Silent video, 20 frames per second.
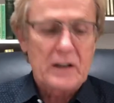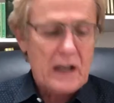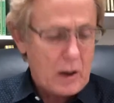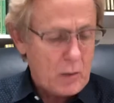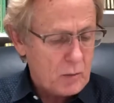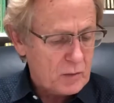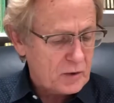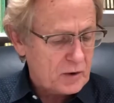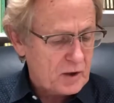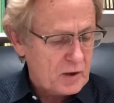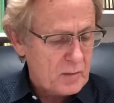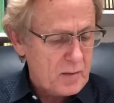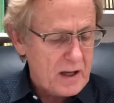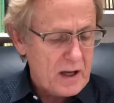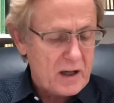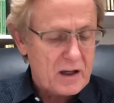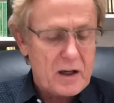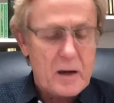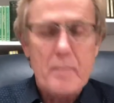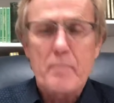I want you to be a
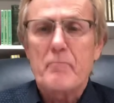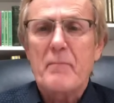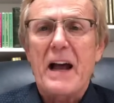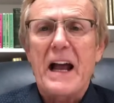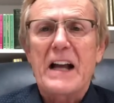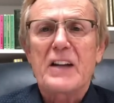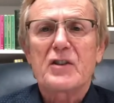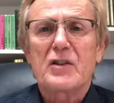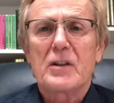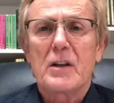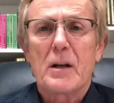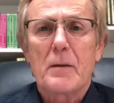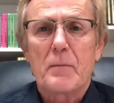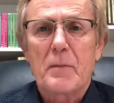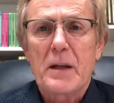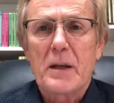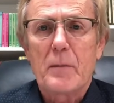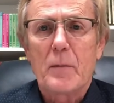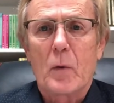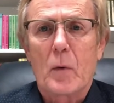compassionate
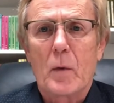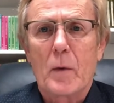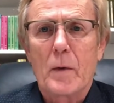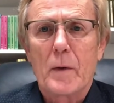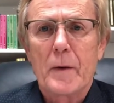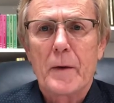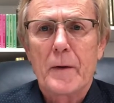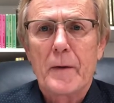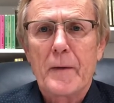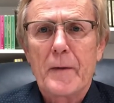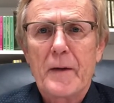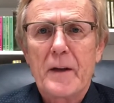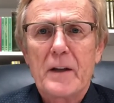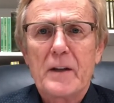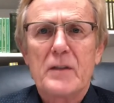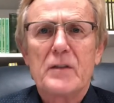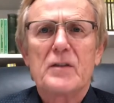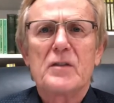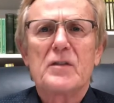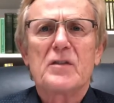people.
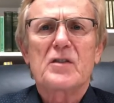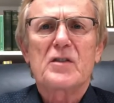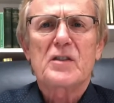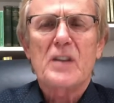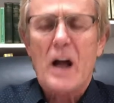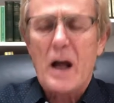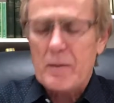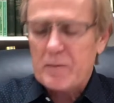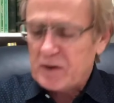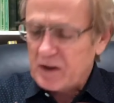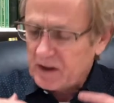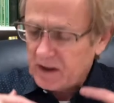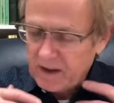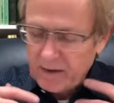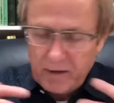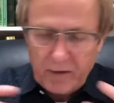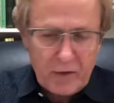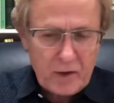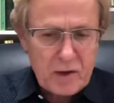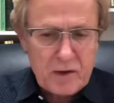Stop just living
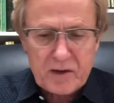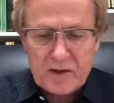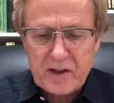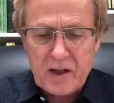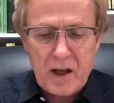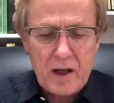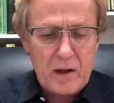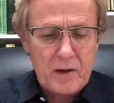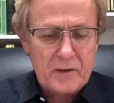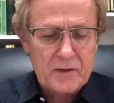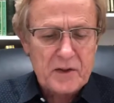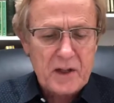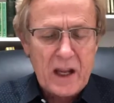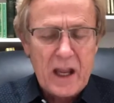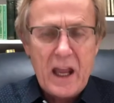for yourselves.